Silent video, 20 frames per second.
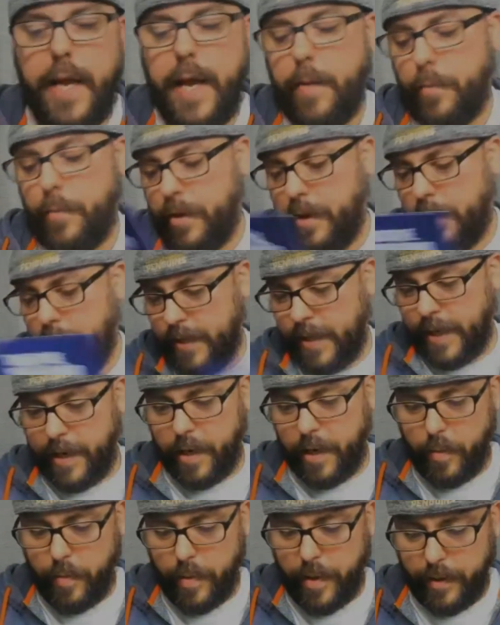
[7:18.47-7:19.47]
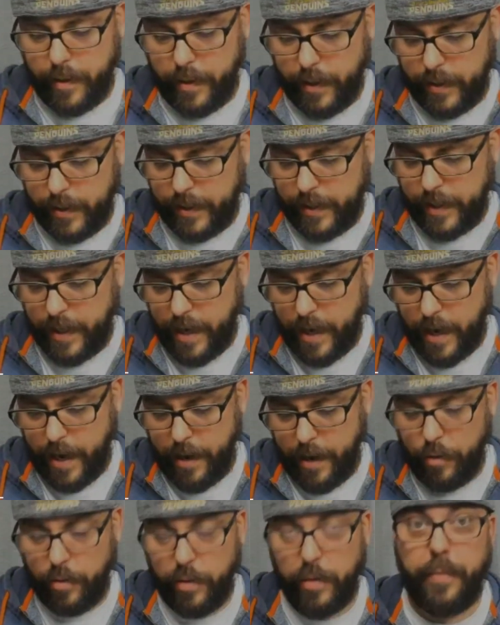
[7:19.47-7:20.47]
yeah, I'm really excited about this
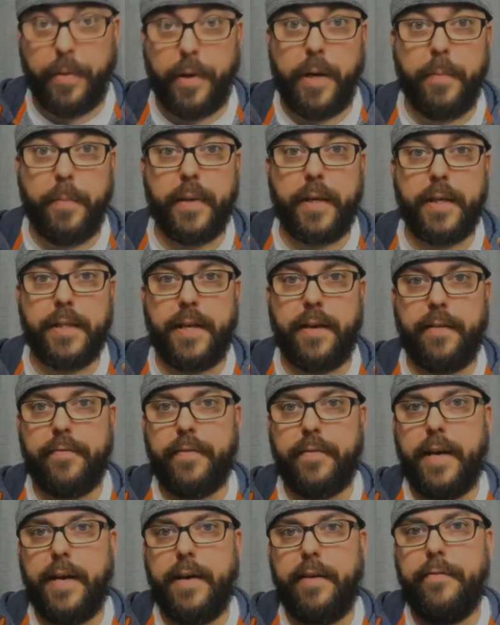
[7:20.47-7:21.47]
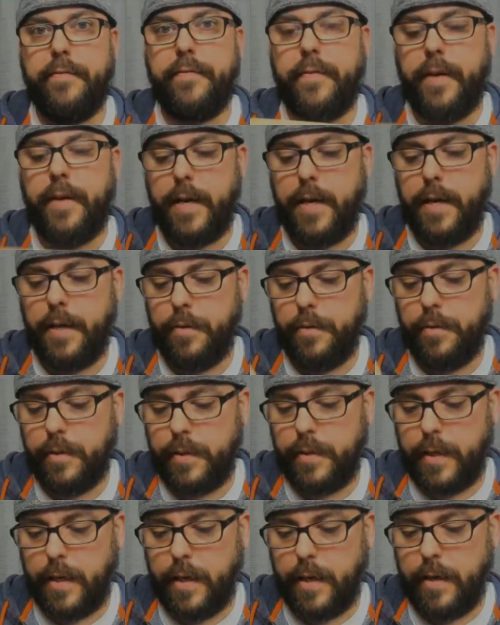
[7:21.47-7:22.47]
High Hold Balm because I've
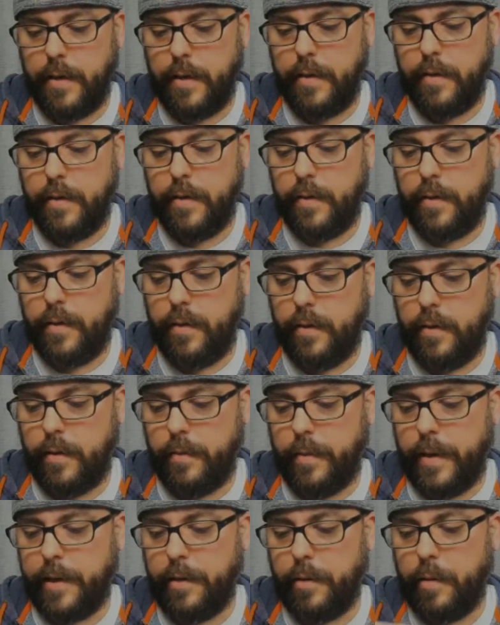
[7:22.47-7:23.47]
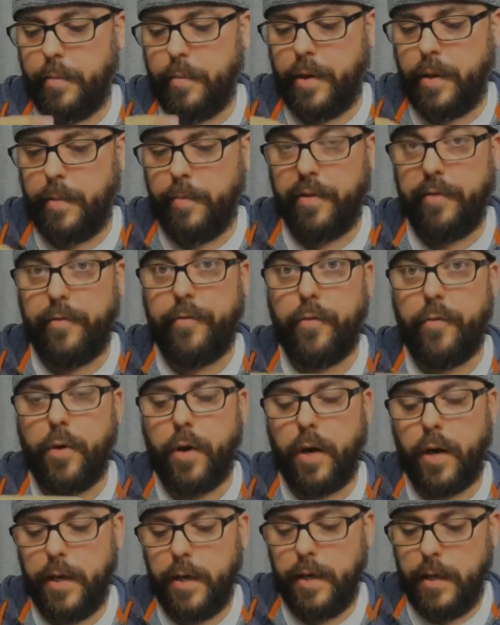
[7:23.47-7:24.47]
used the regular balm
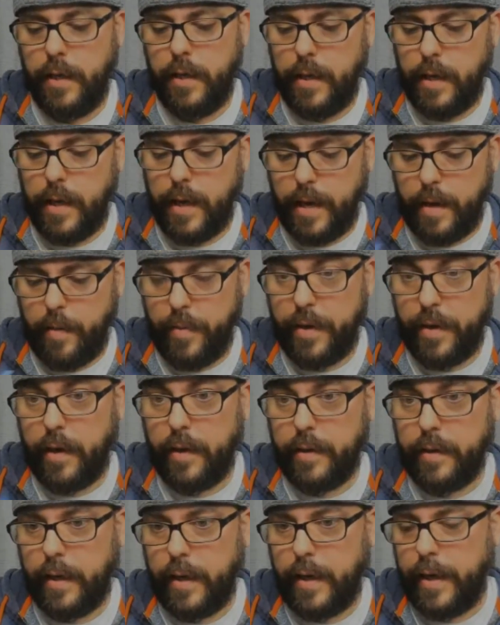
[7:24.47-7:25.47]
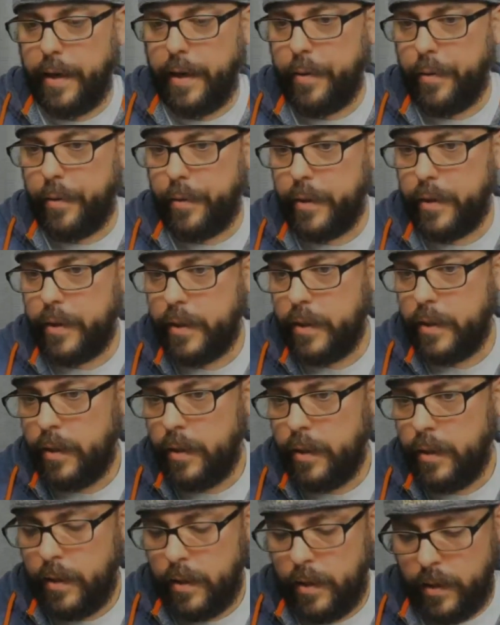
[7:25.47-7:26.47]
before, but not the High Hold.
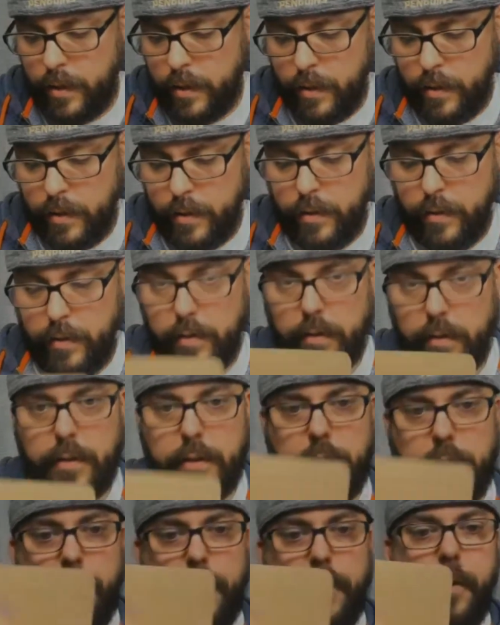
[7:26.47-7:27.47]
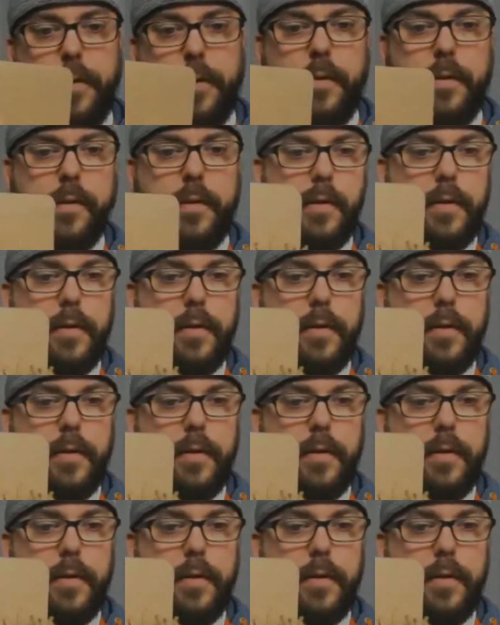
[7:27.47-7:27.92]
So